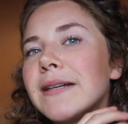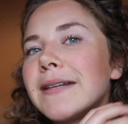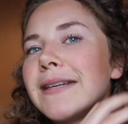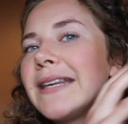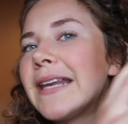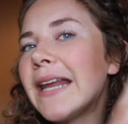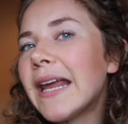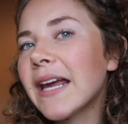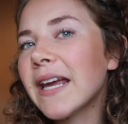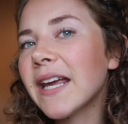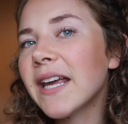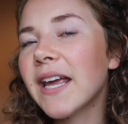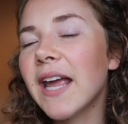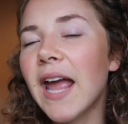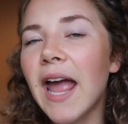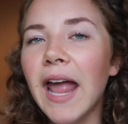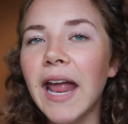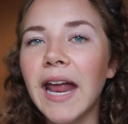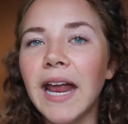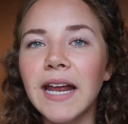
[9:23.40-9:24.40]

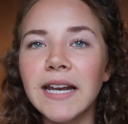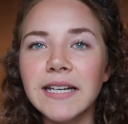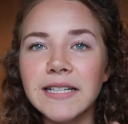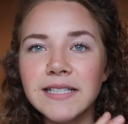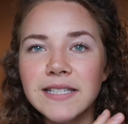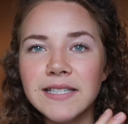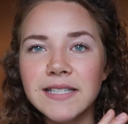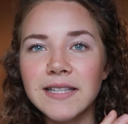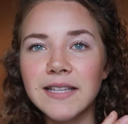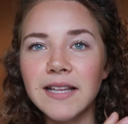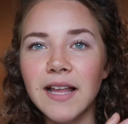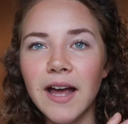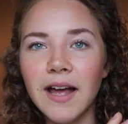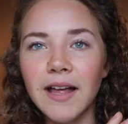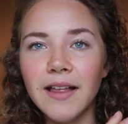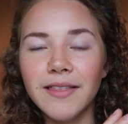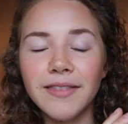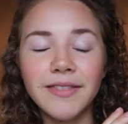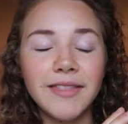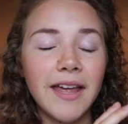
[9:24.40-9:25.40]
Nick, and
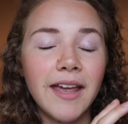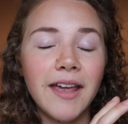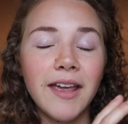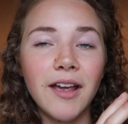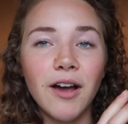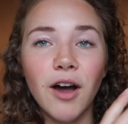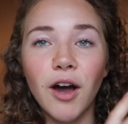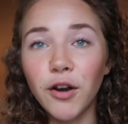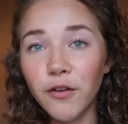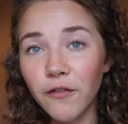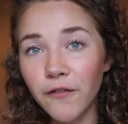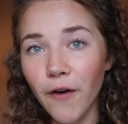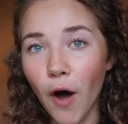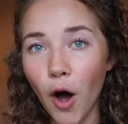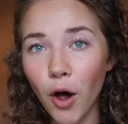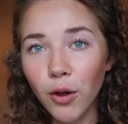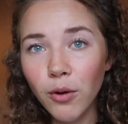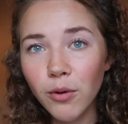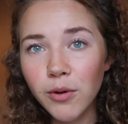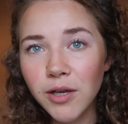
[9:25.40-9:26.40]
they
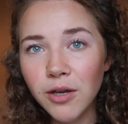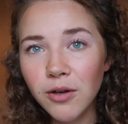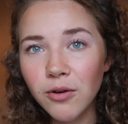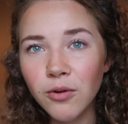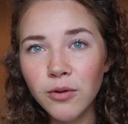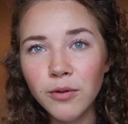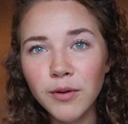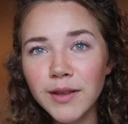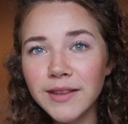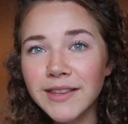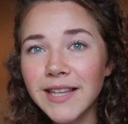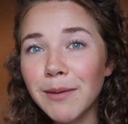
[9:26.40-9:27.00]
unfollow you.